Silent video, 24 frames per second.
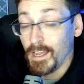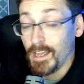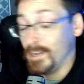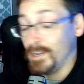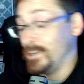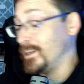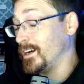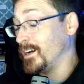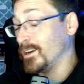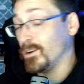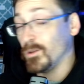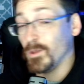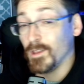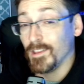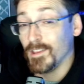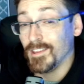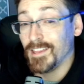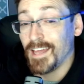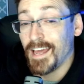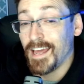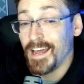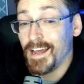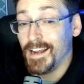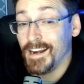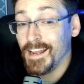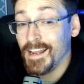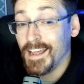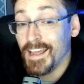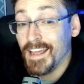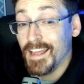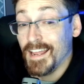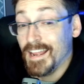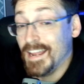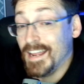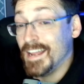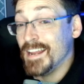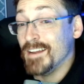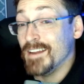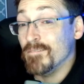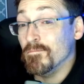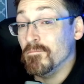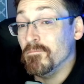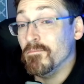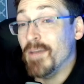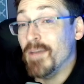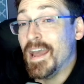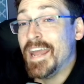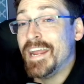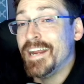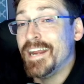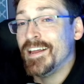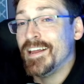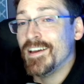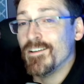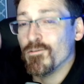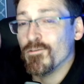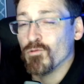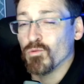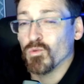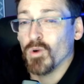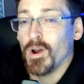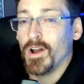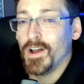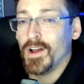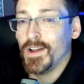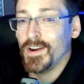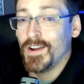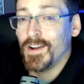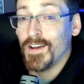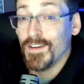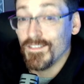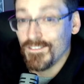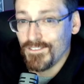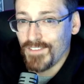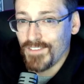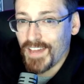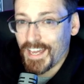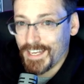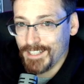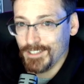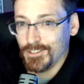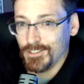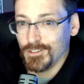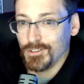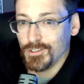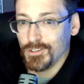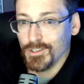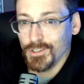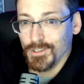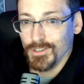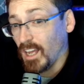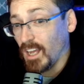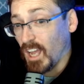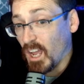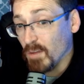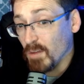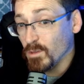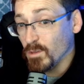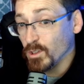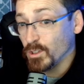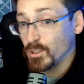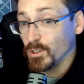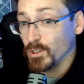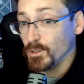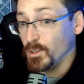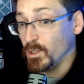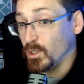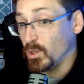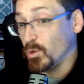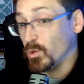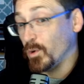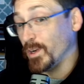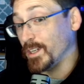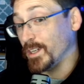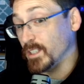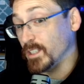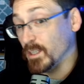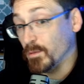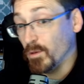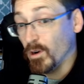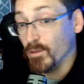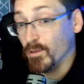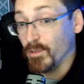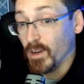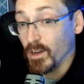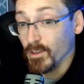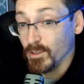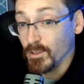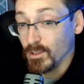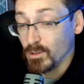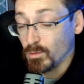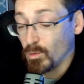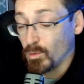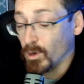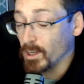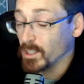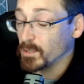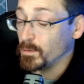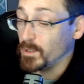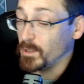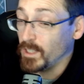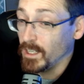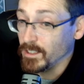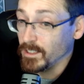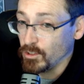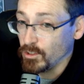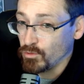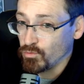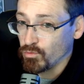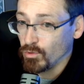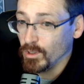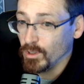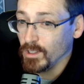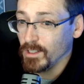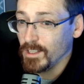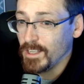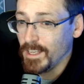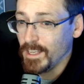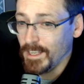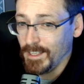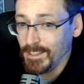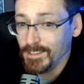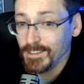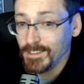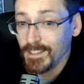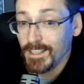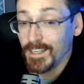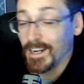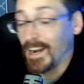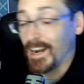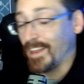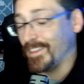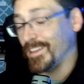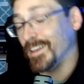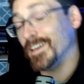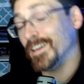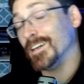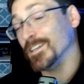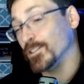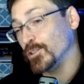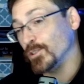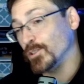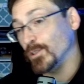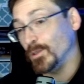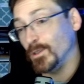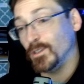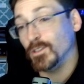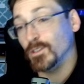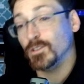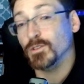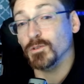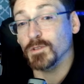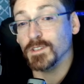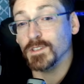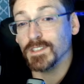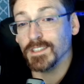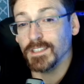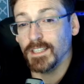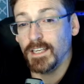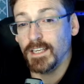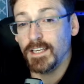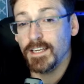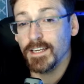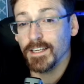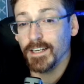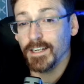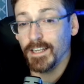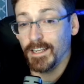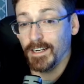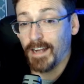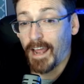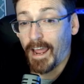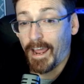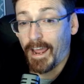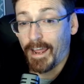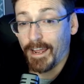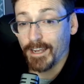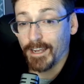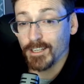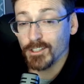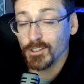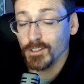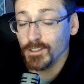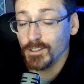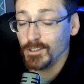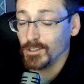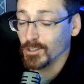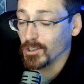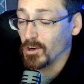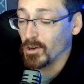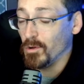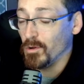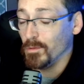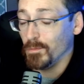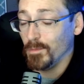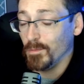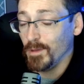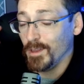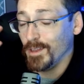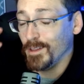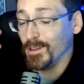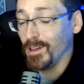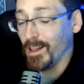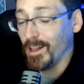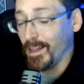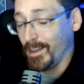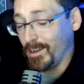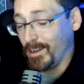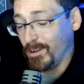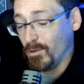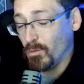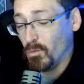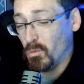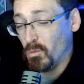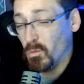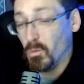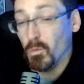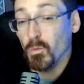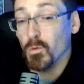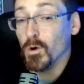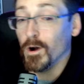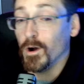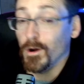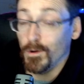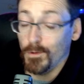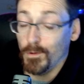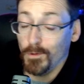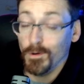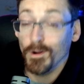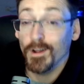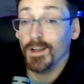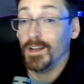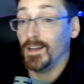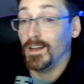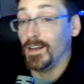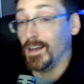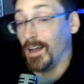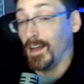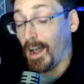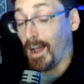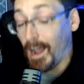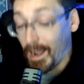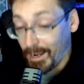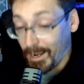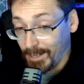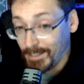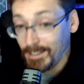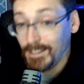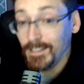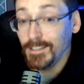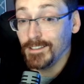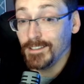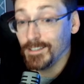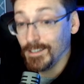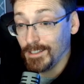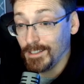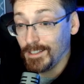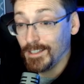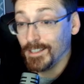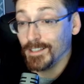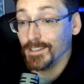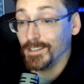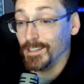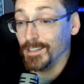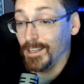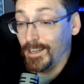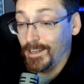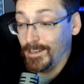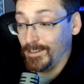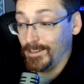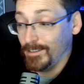And not only that, it made it run faster. I'm going to show you a quick demo of how this works because it's really easy. And I think as soon as you see it in action, you're going to be like, whoa, I need to get that.